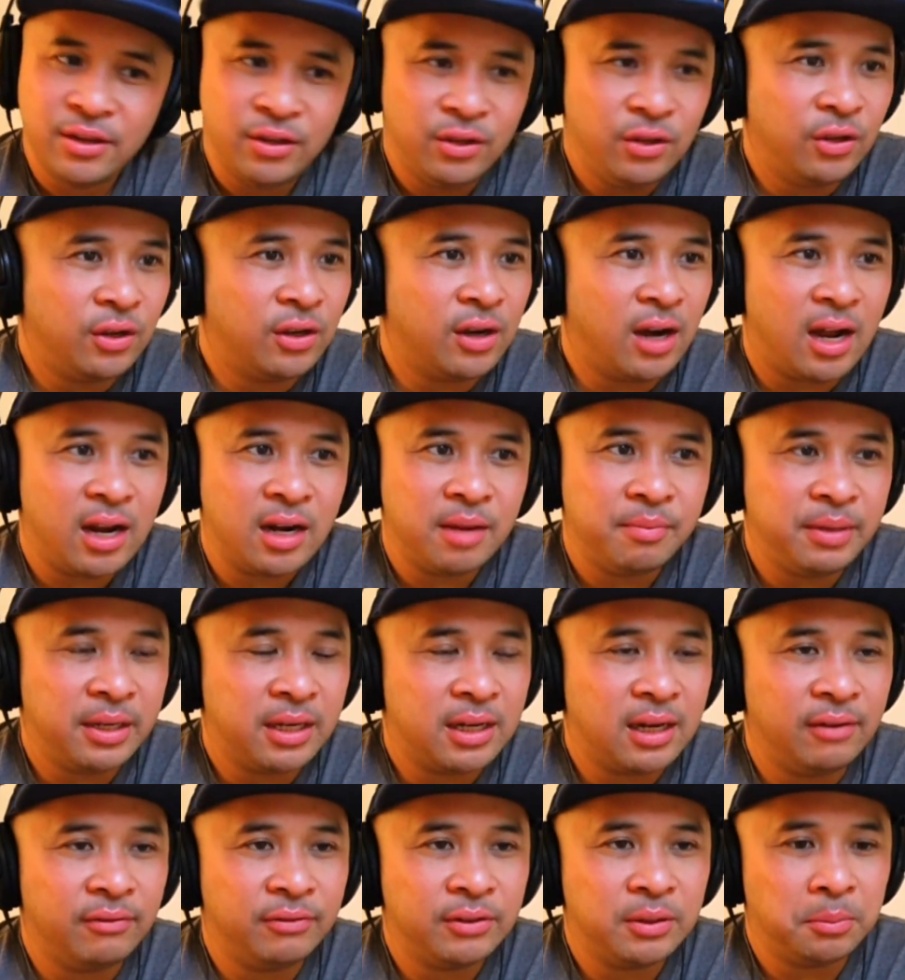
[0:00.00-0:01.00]
you got to be
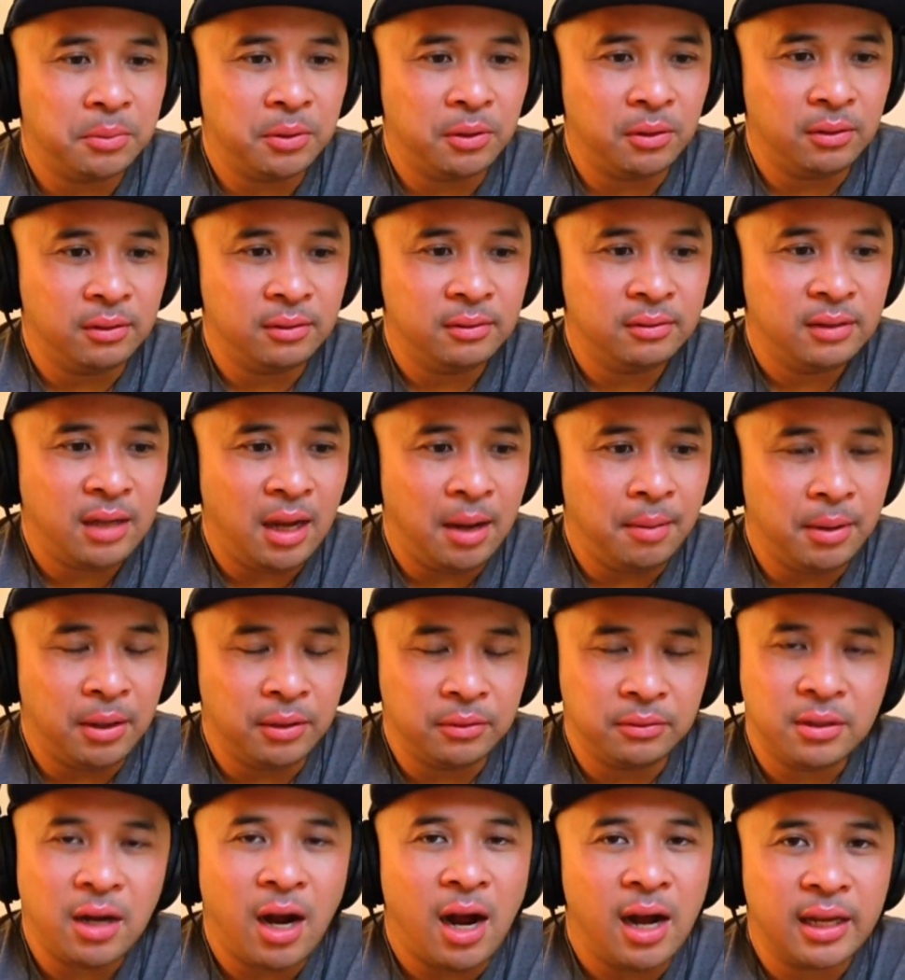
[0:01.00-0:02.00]
comfortable
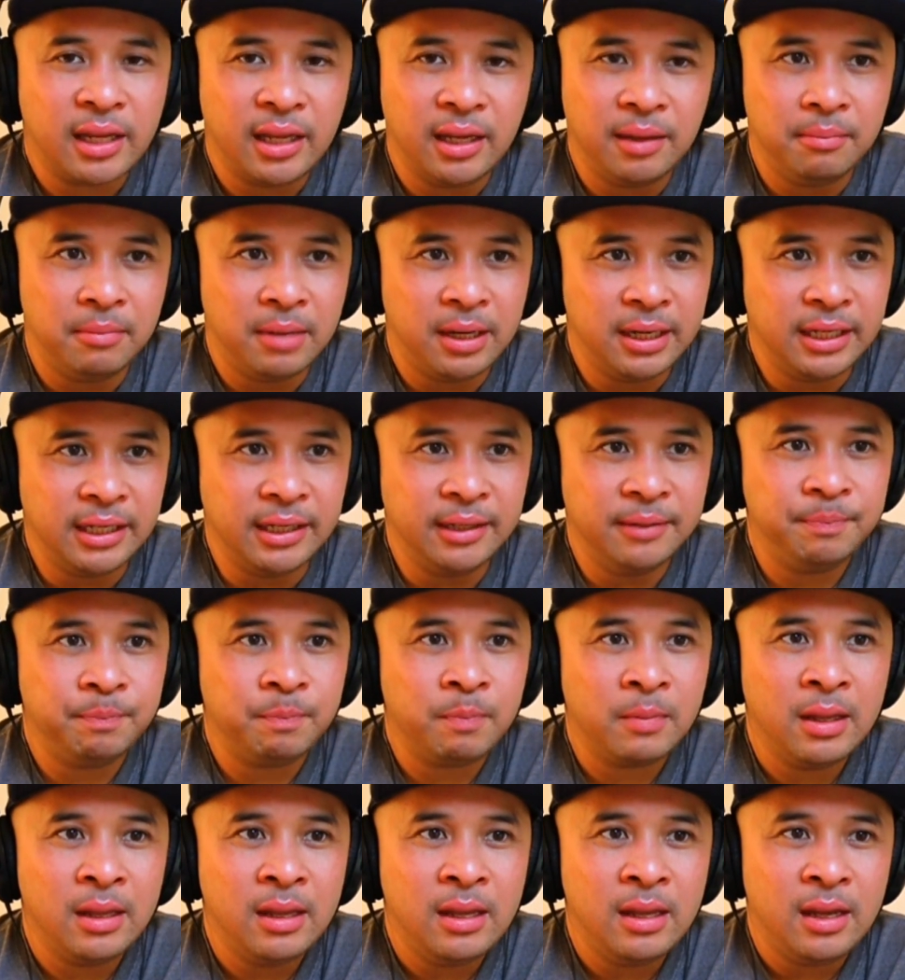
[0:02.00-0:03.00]
about talking money.
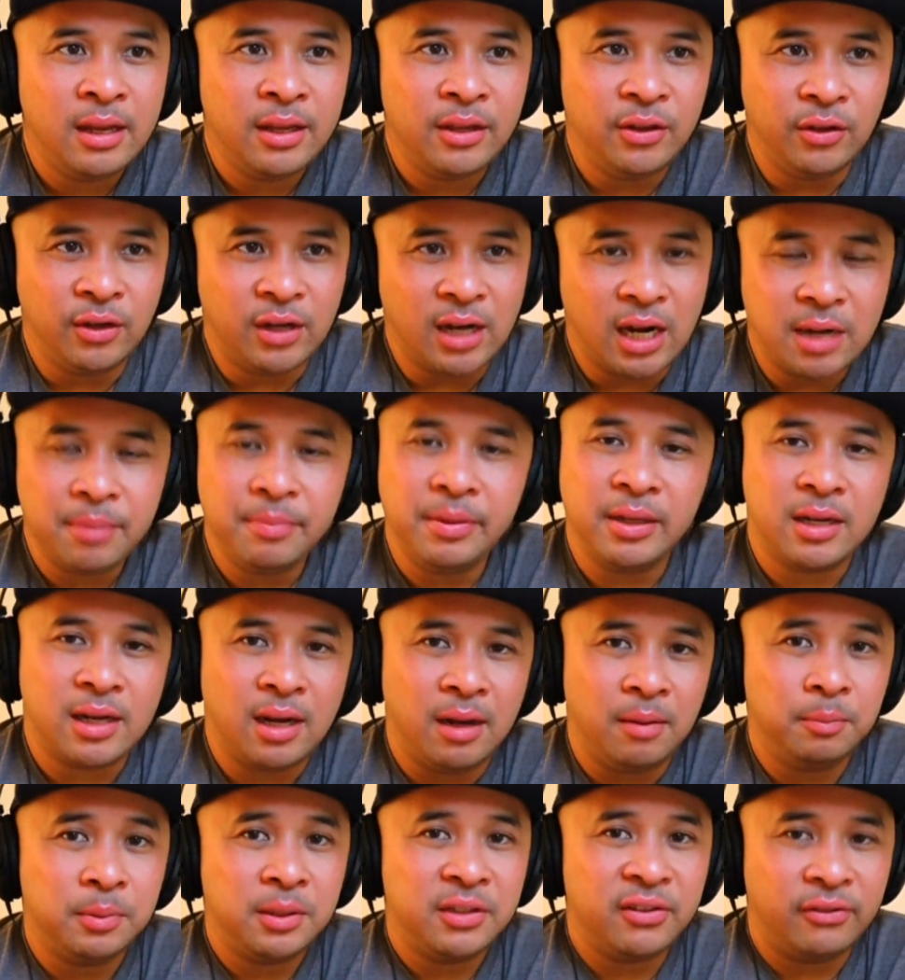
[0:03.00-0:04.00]
You got to be
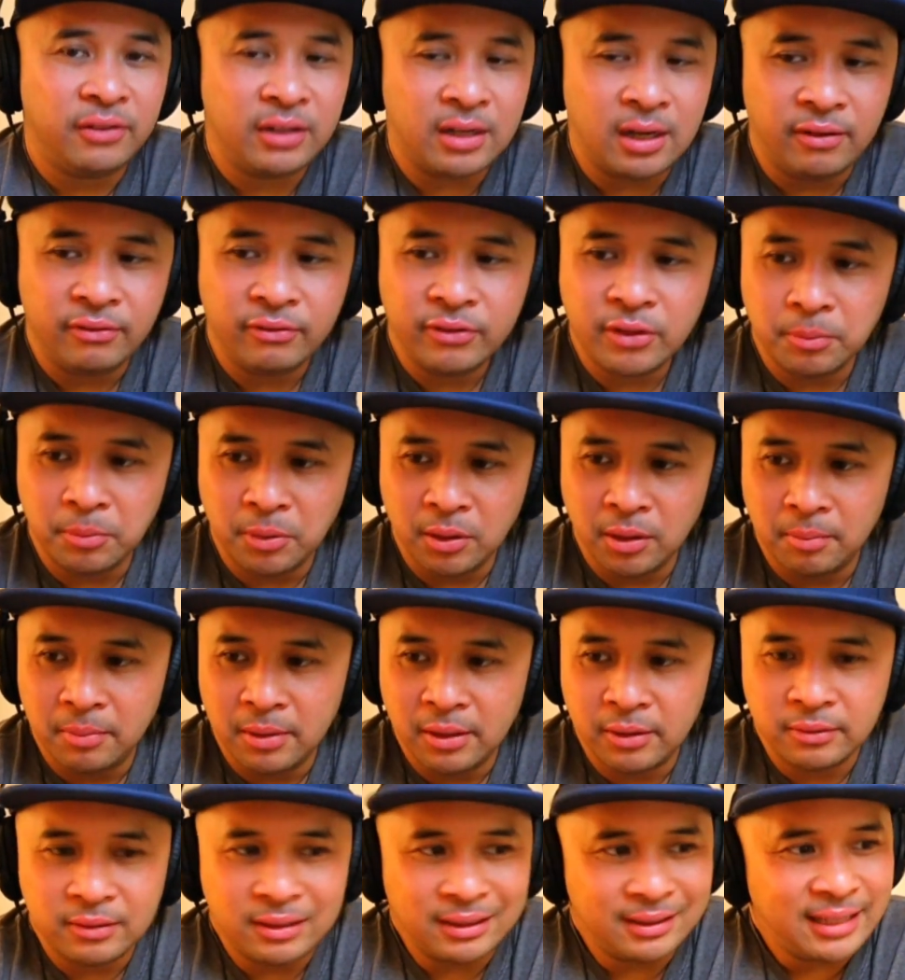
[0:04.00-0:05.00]
comfortable
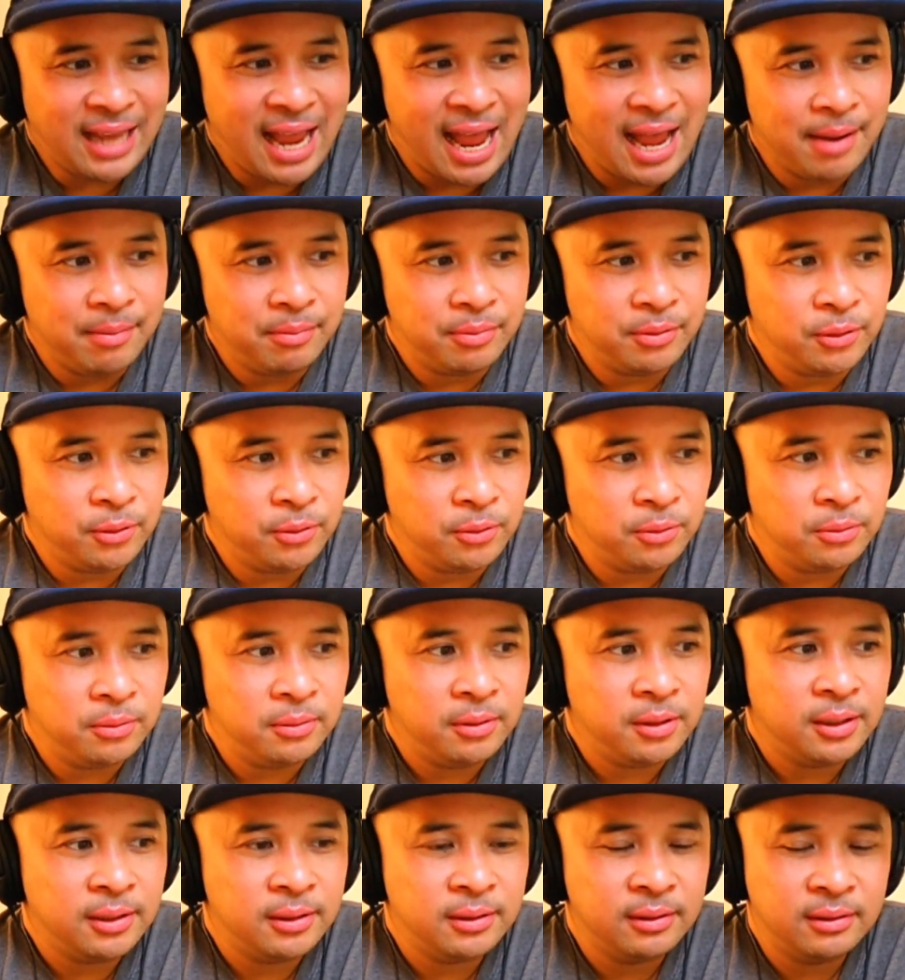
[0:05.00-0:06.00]
about the taboo
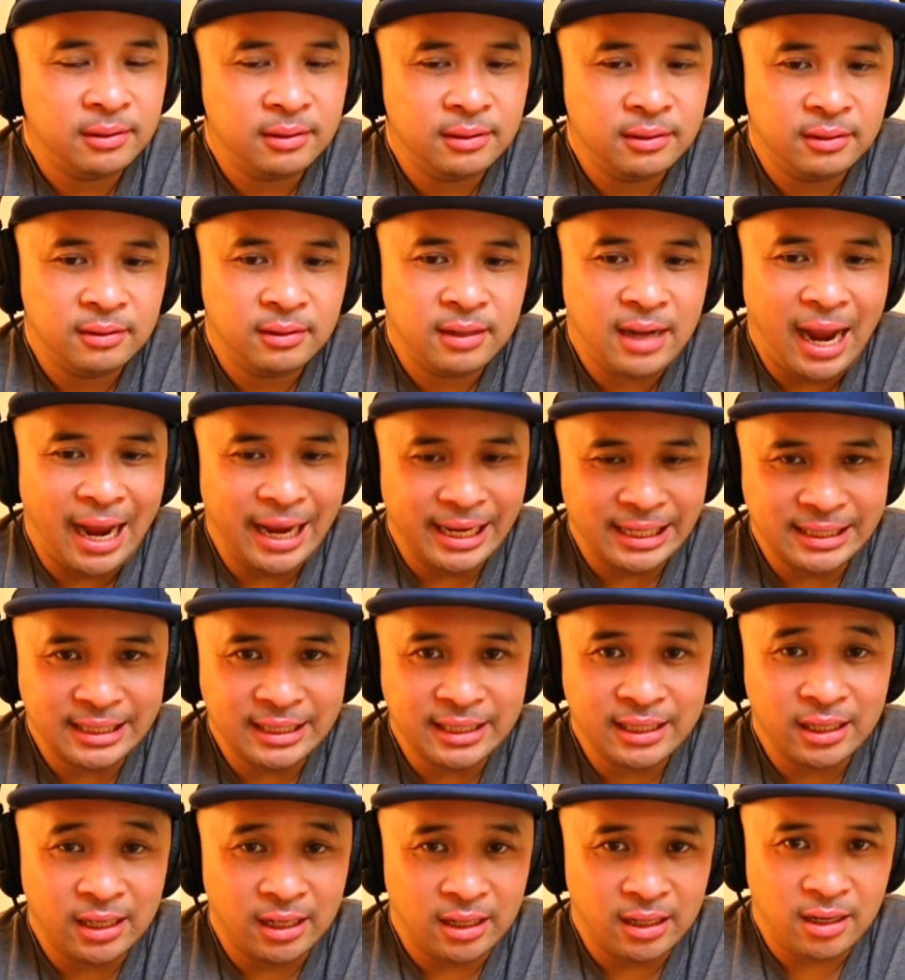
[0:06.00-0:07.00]

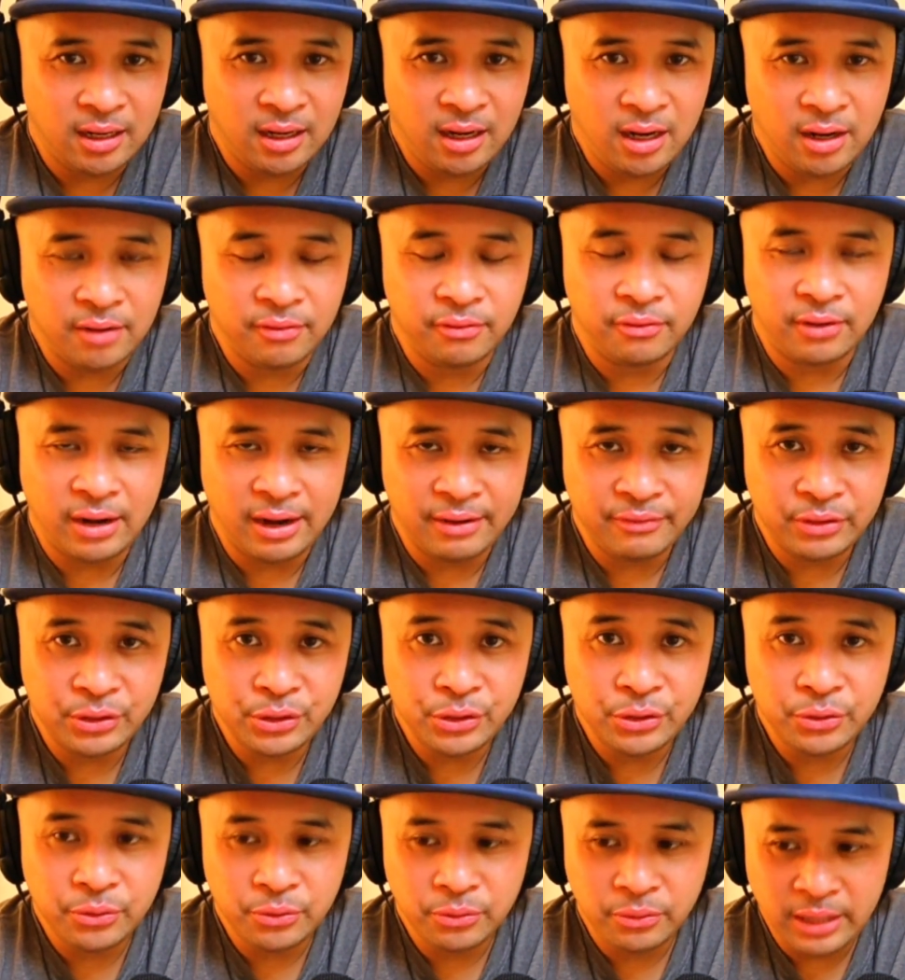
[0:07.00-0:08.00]
idea of
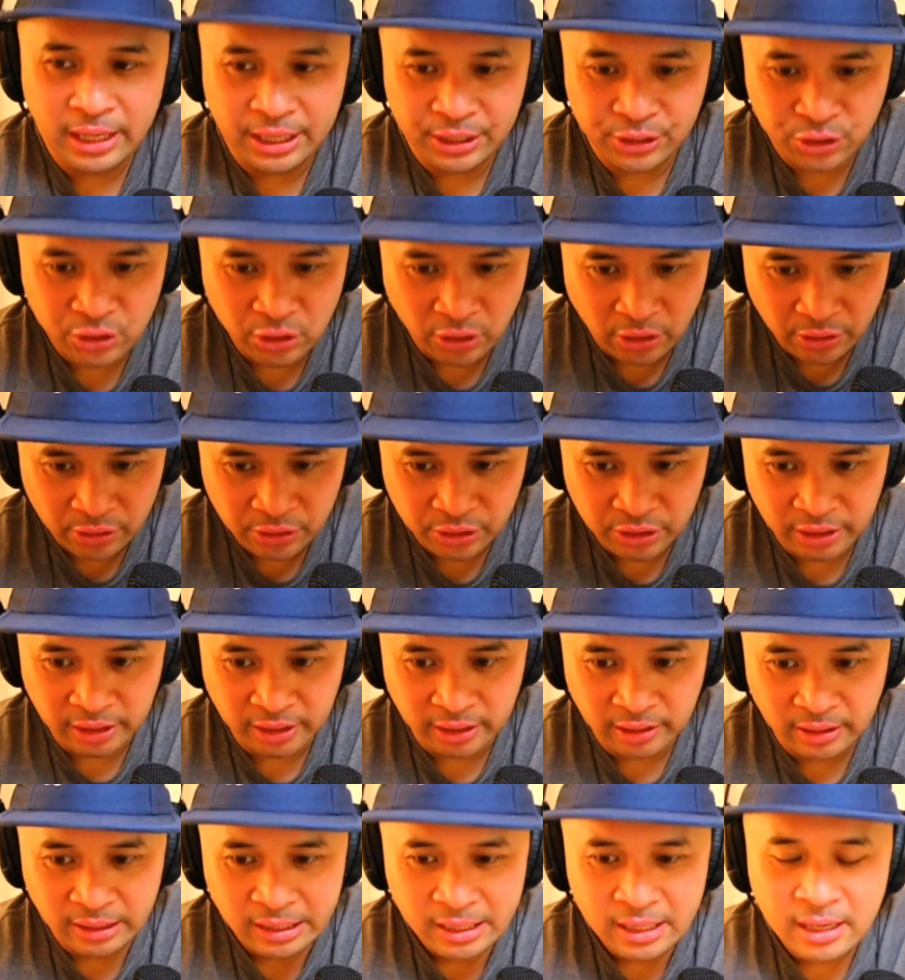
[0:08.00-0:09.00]
revenue and
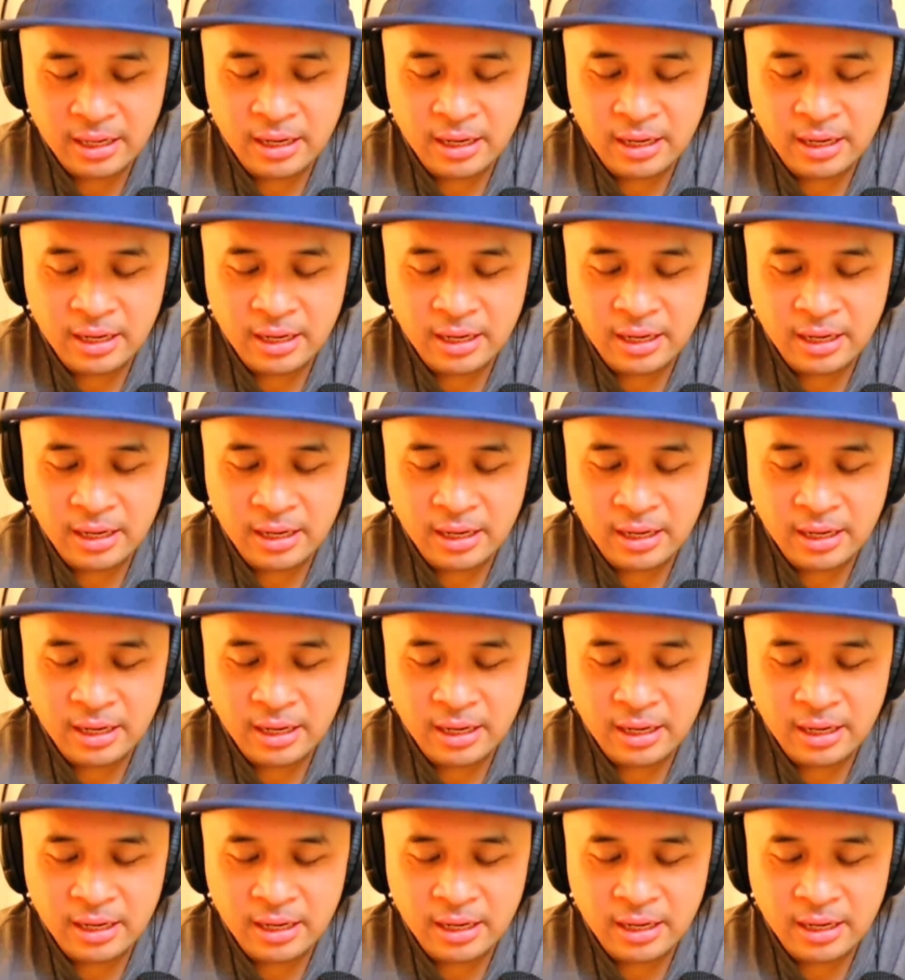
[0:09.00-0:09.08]
charging.